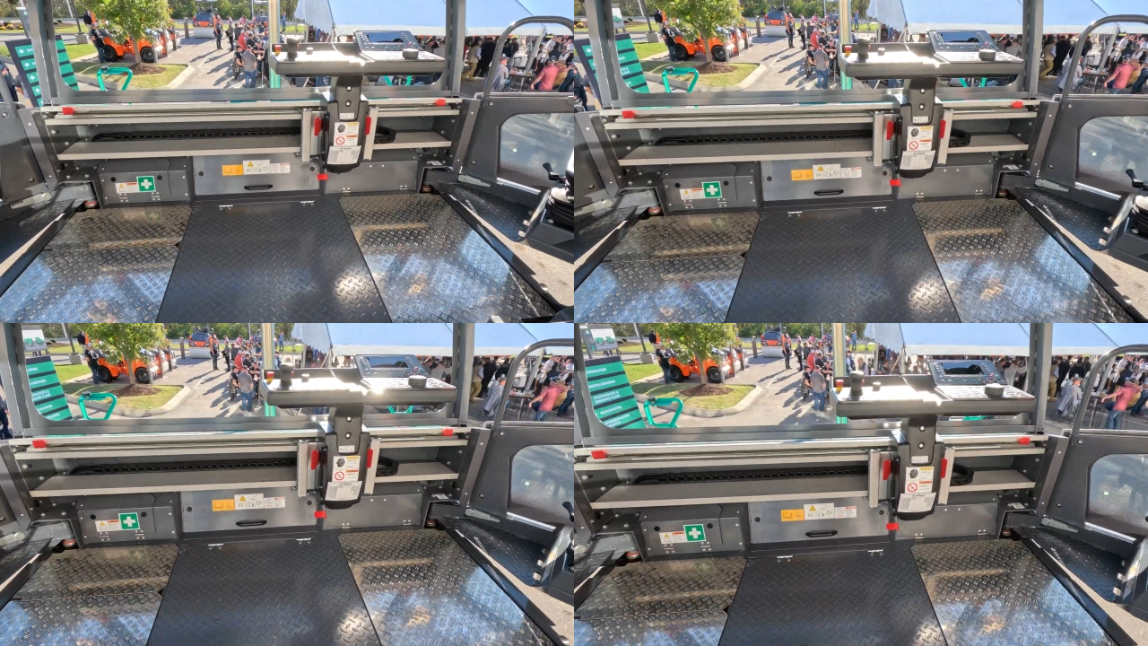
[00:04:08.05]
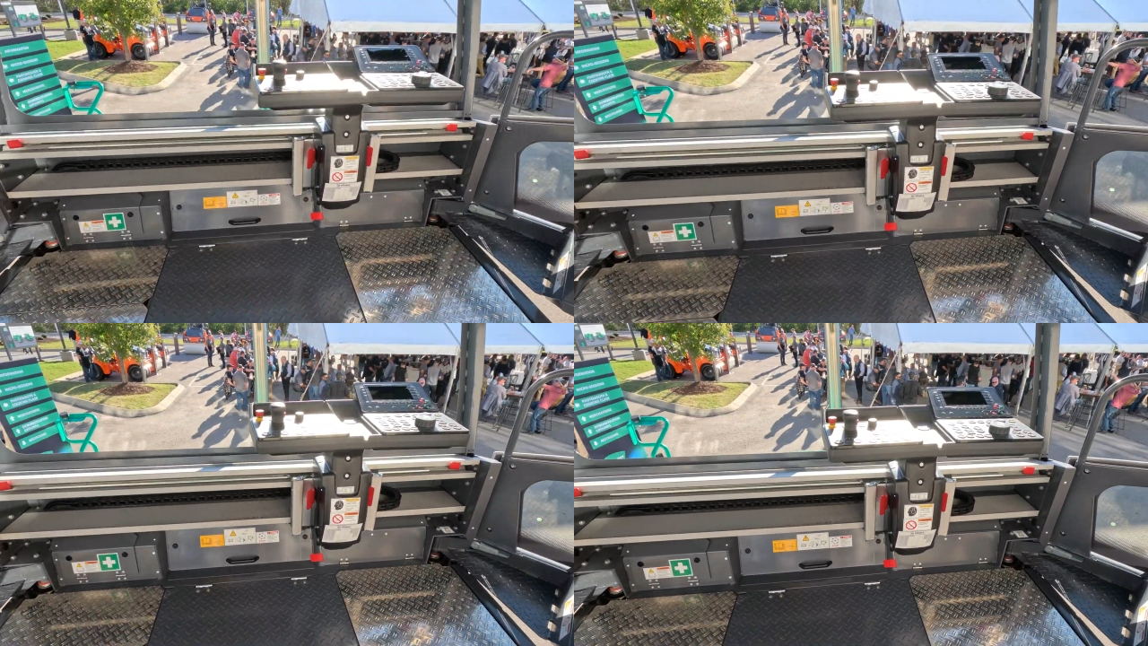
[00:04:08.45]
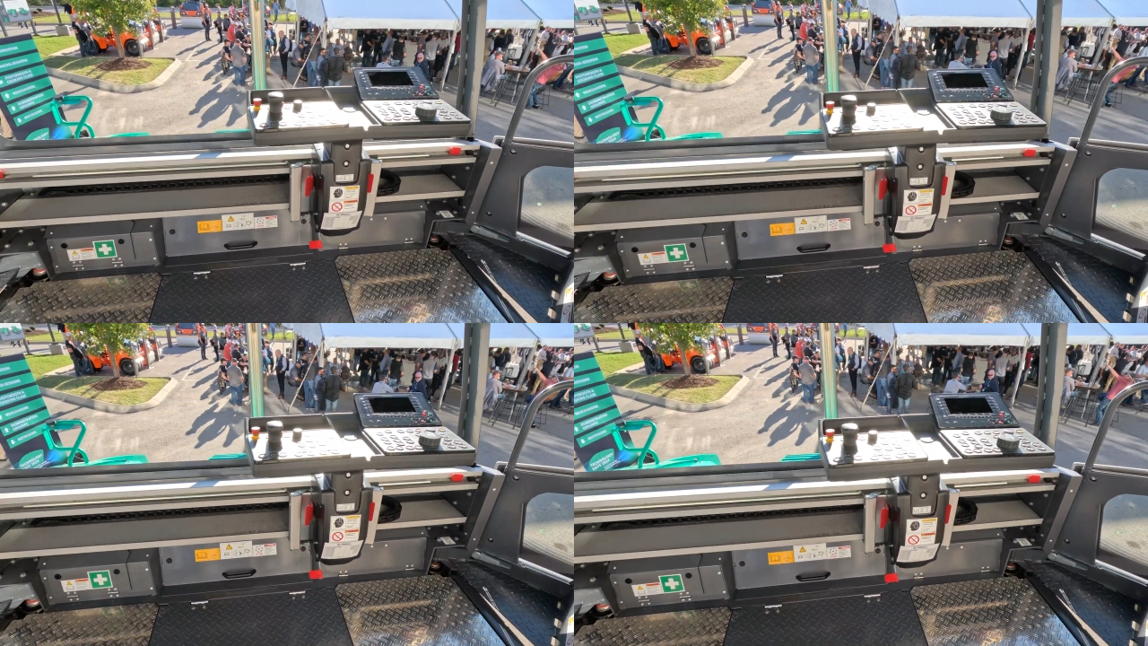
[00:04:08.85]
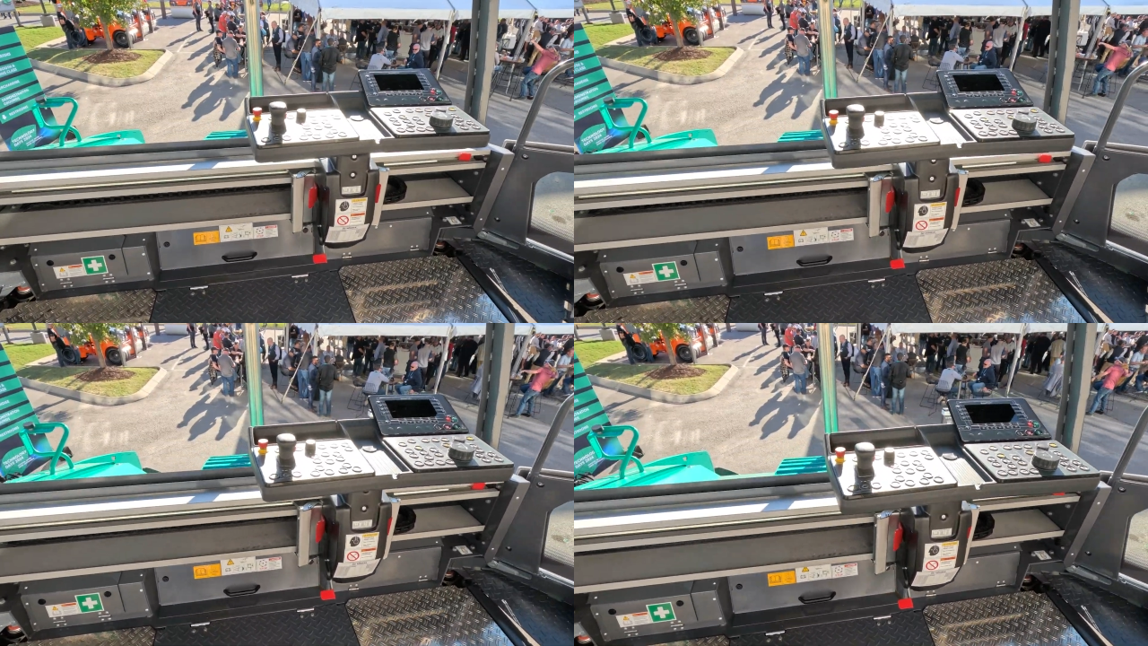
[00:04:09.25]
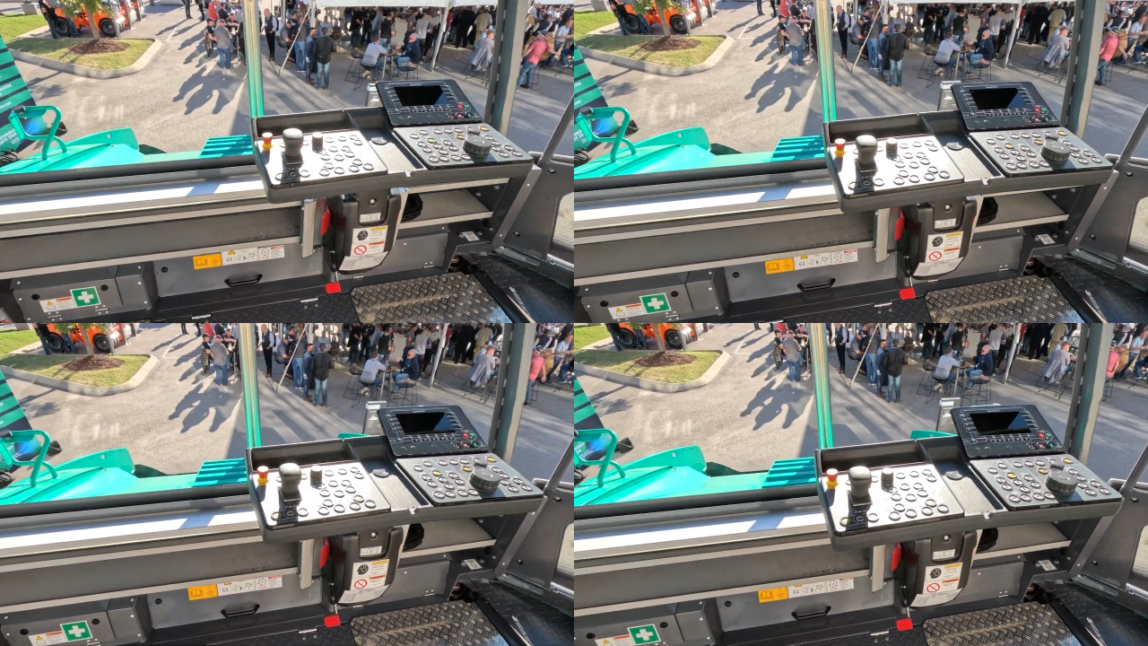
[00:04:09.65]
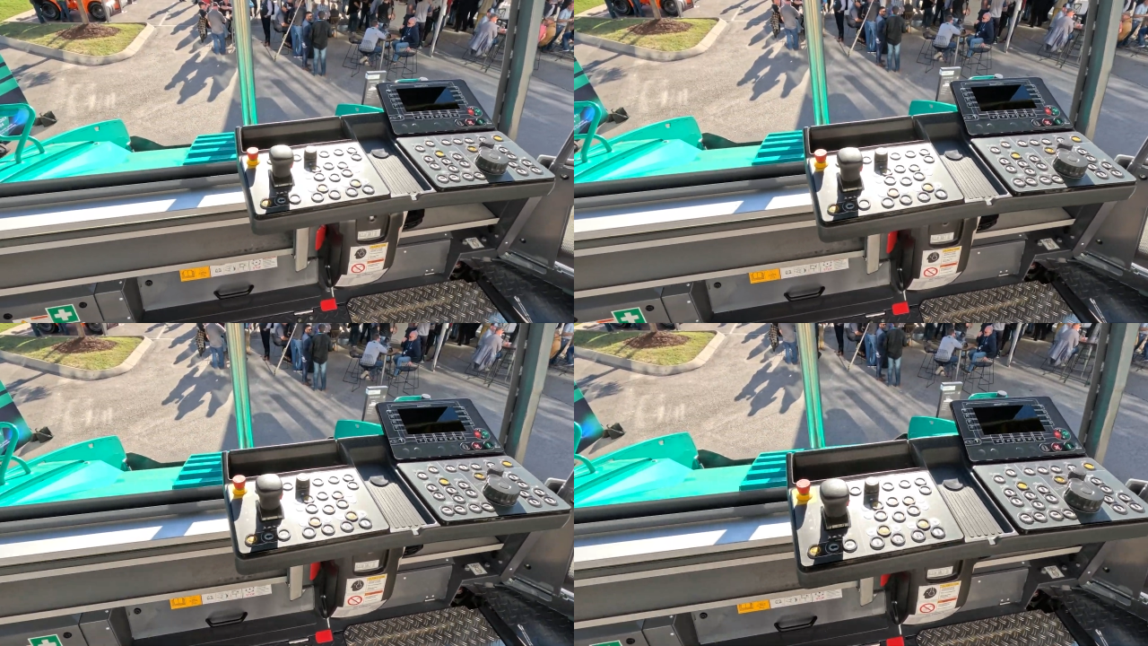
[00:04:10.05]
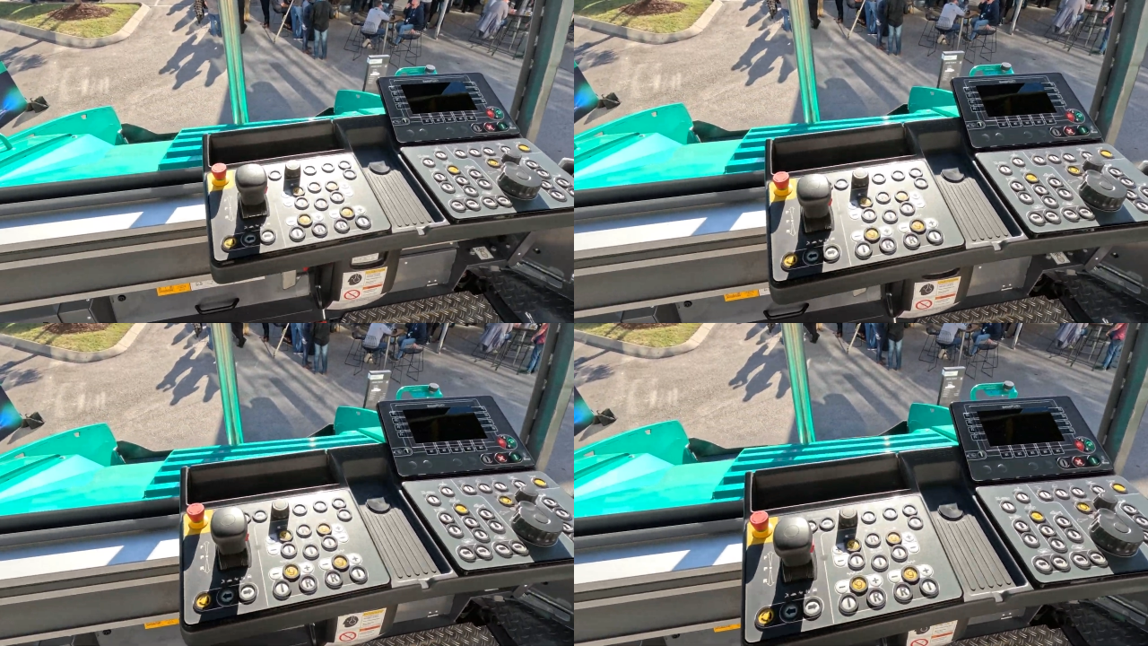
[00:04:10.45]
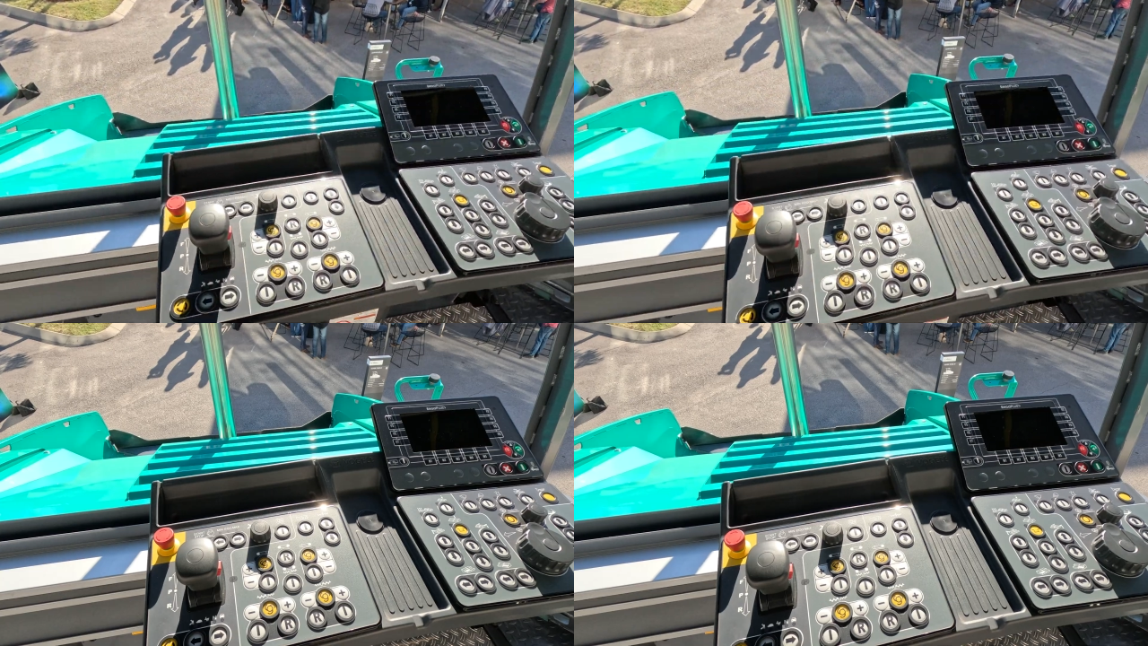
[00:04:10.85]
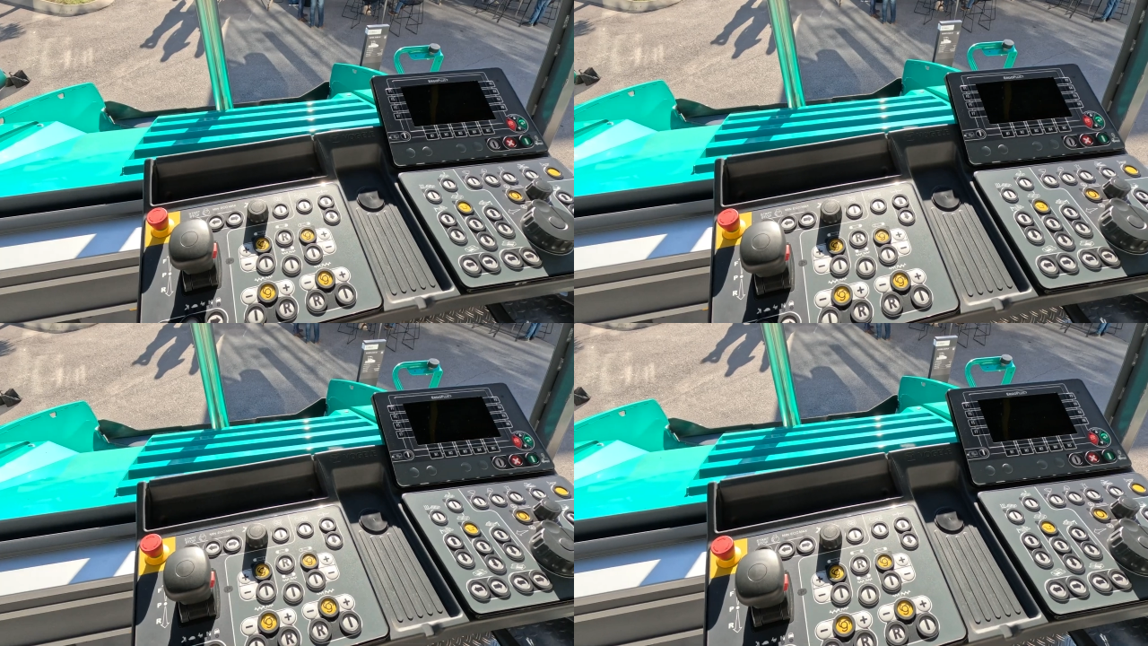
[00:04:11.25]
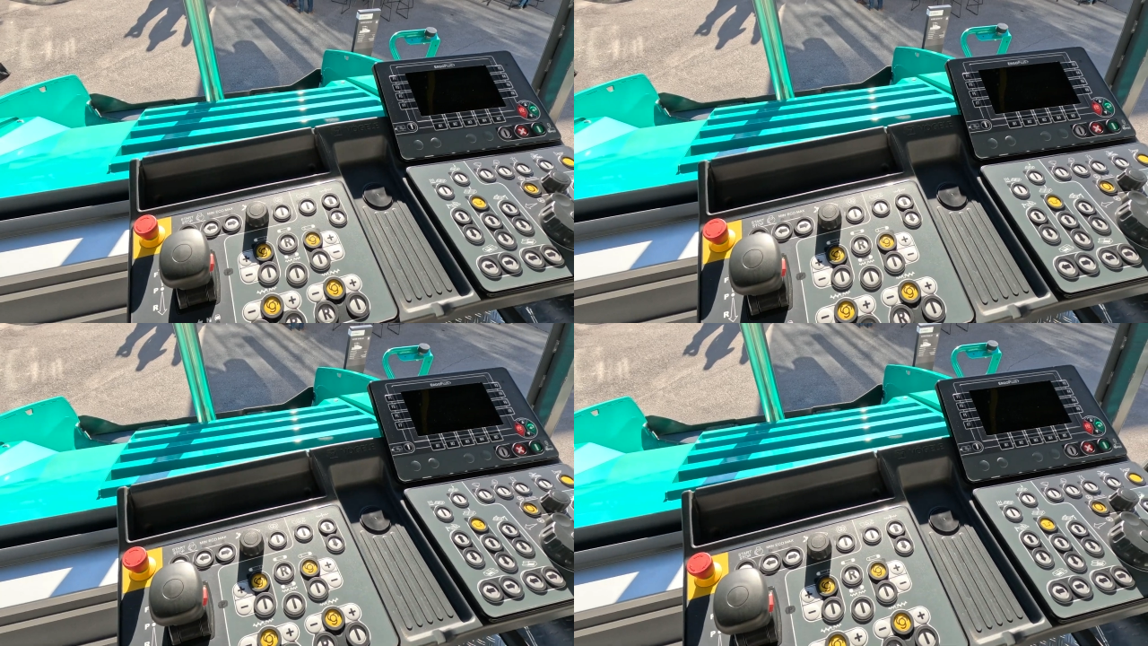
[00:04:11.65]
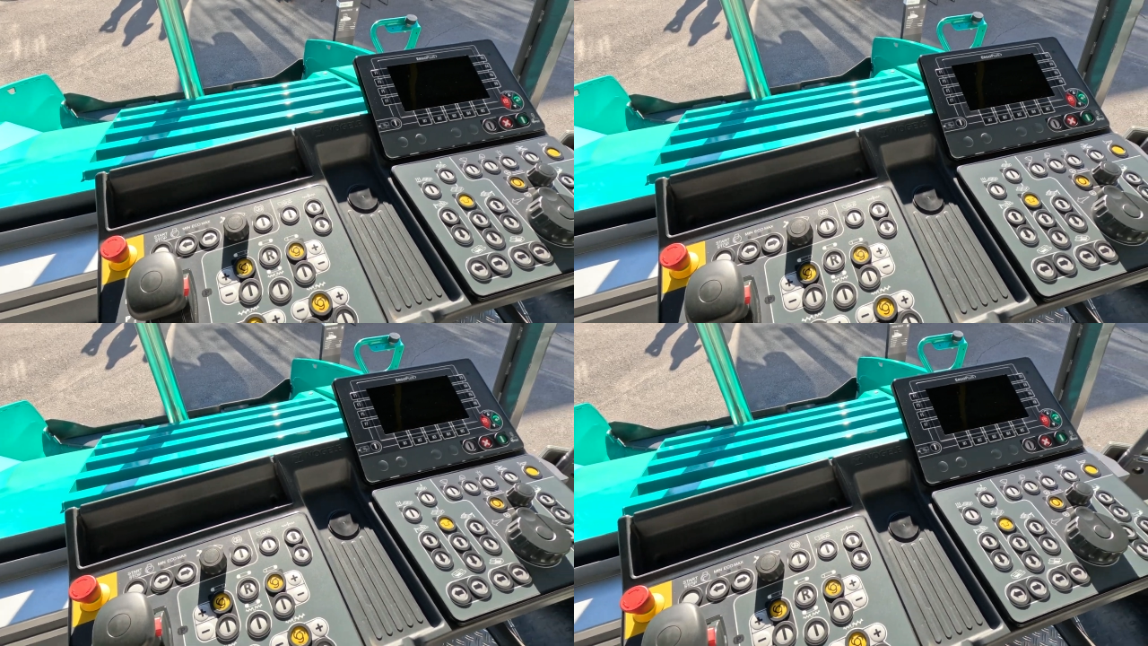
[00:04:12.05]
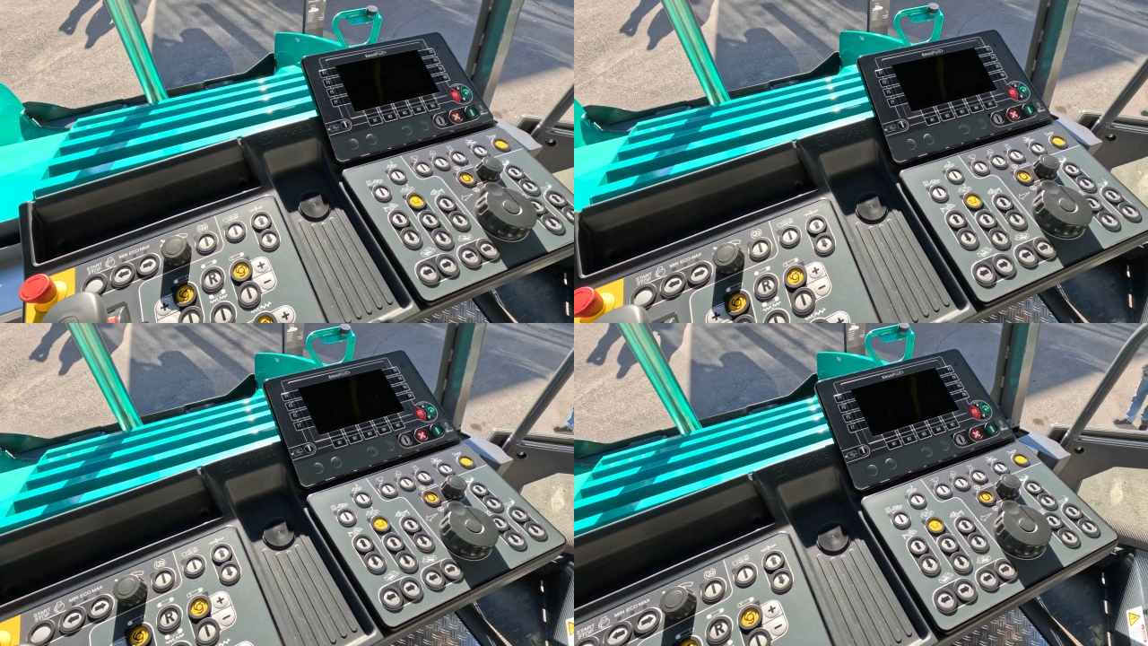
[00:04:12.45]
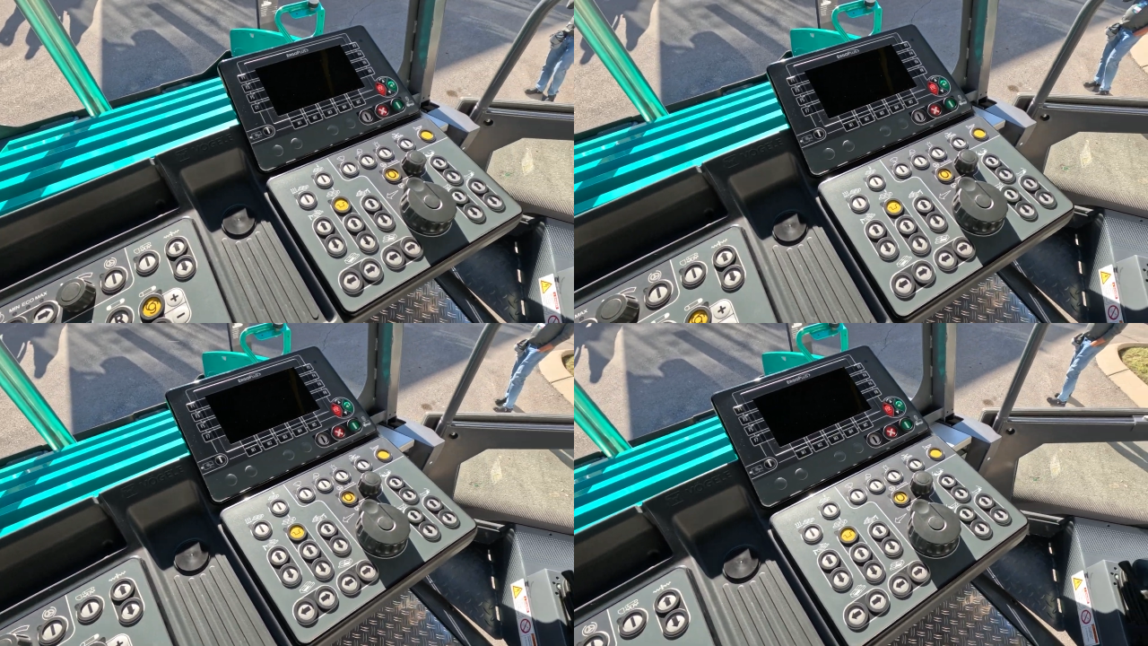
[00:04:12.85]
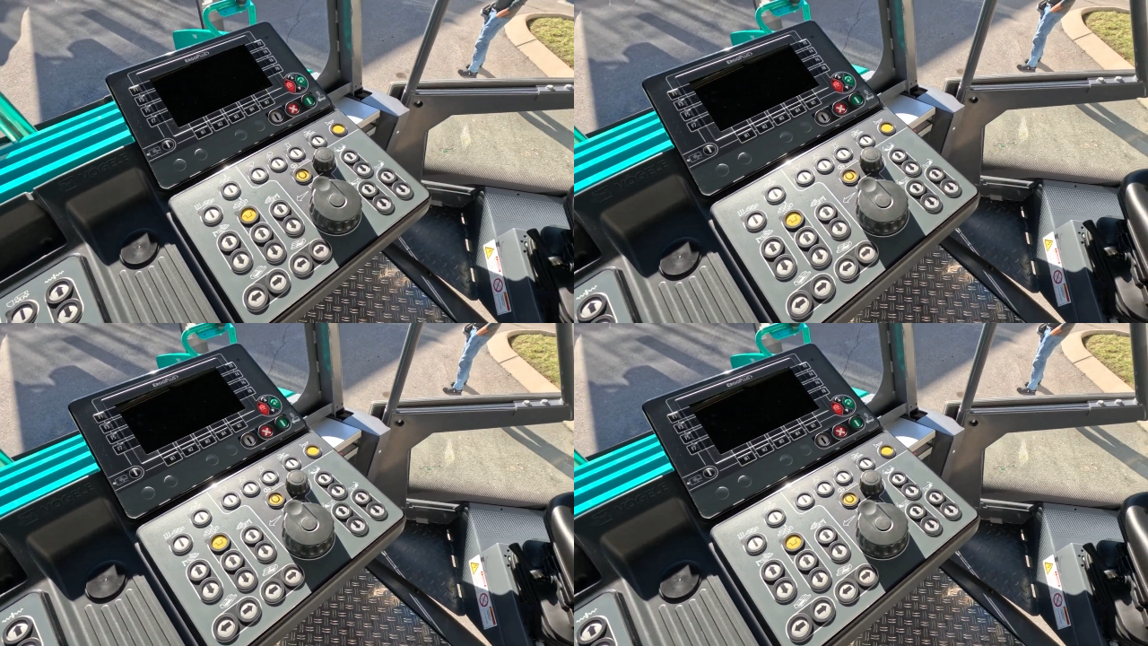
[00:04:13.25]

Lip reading: [unreadable: no face in view]